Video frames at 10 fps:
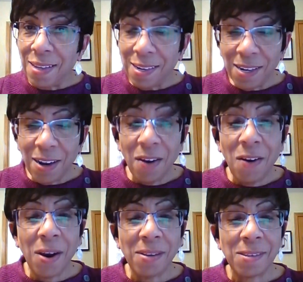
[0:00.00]
and in our
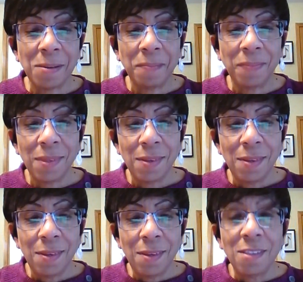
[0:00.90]
hearts.
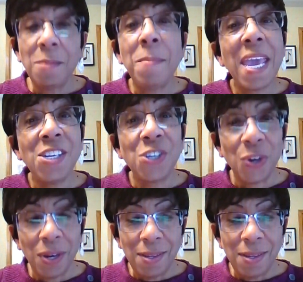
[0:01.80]
The manger